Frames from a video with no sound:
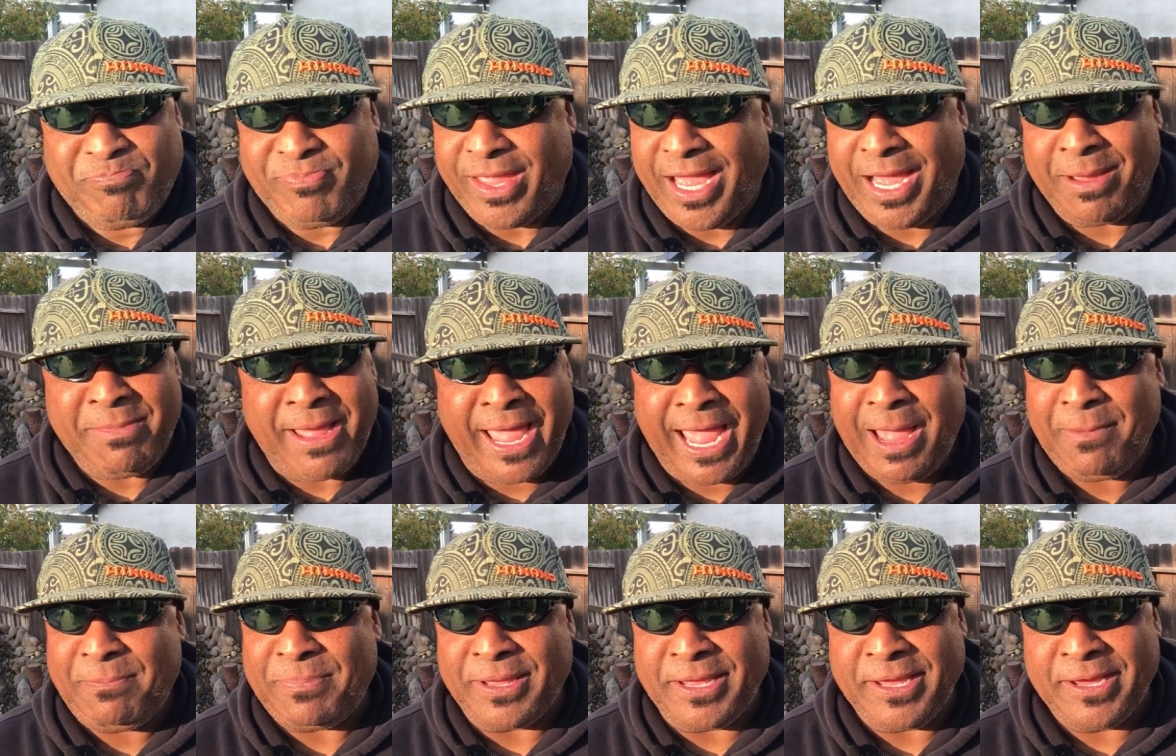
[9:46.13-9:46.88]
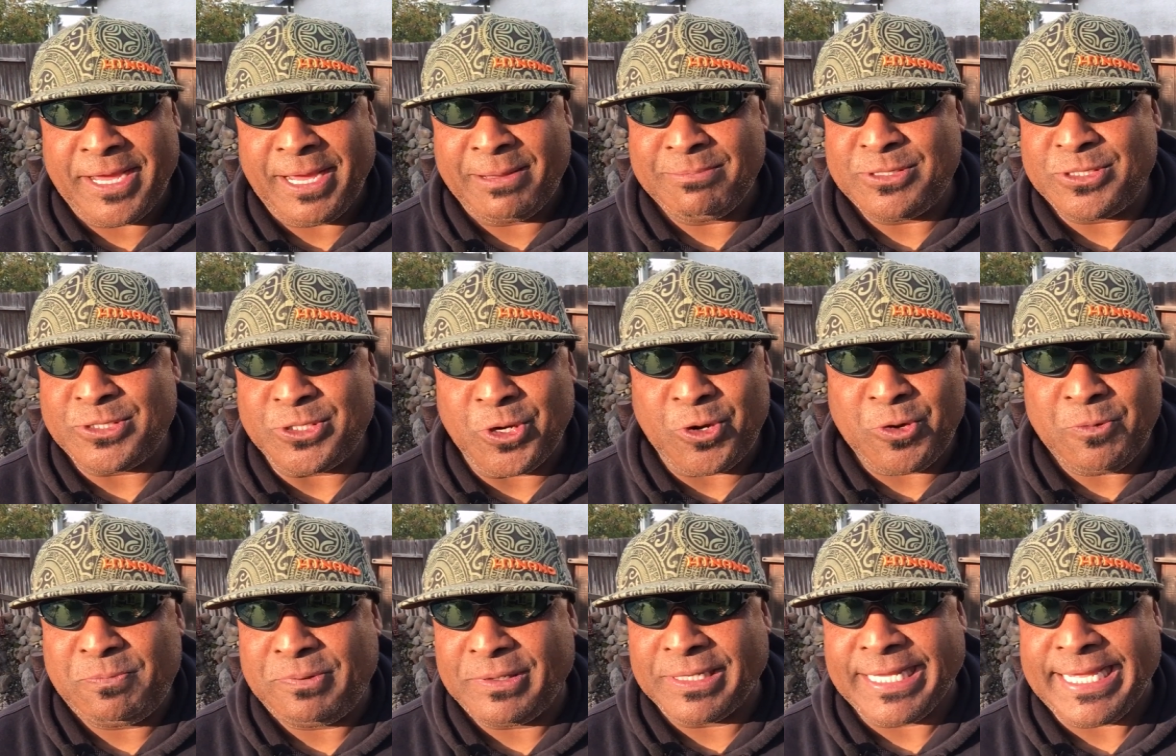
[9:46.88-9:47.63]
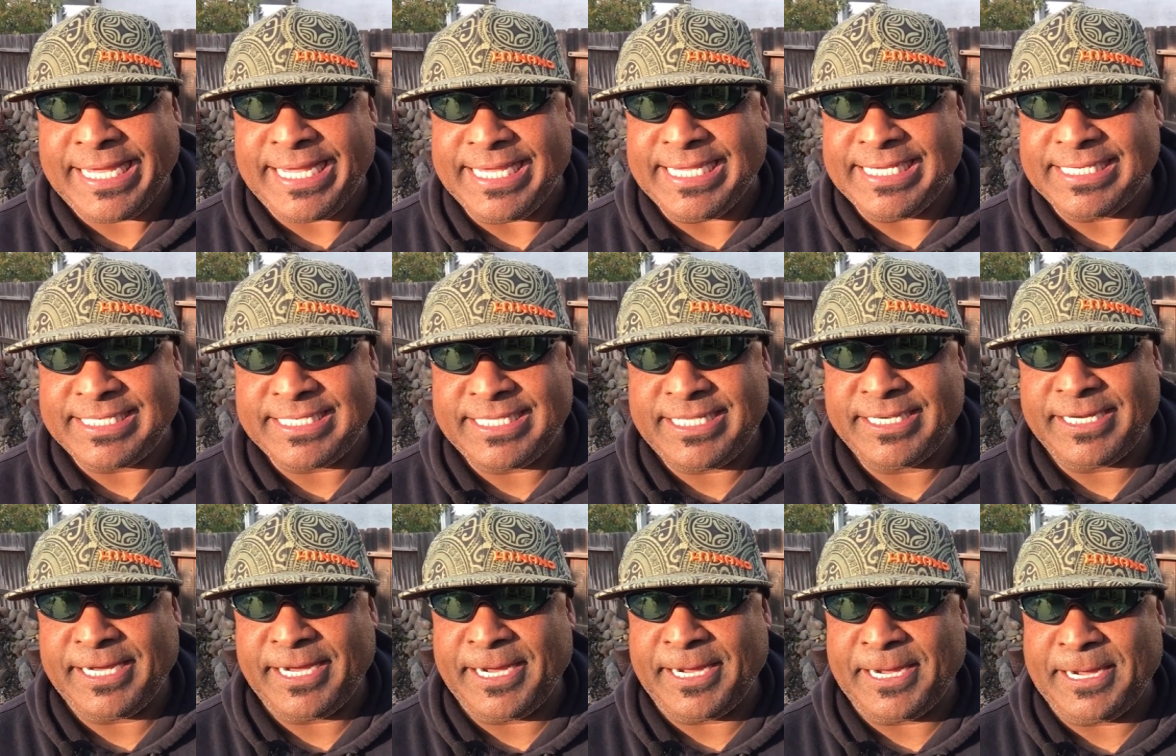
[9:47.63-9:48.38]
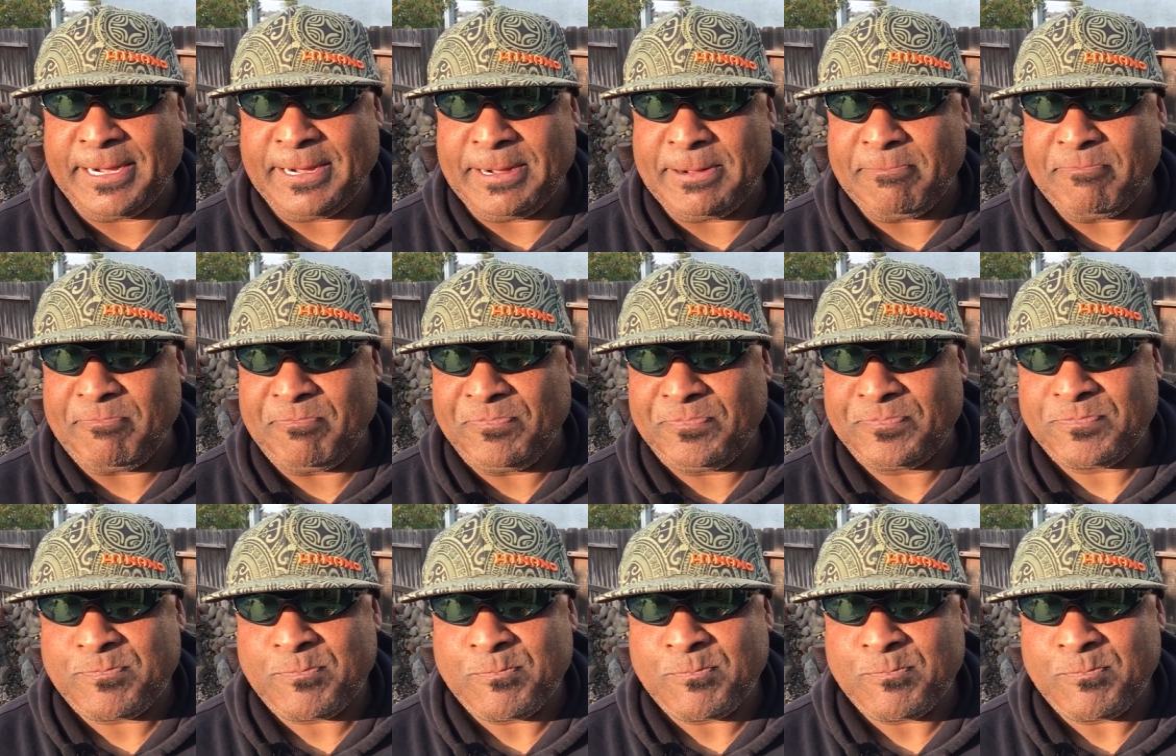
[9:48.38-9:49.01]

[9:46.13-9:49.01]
I'm happy. I'm so pleased um,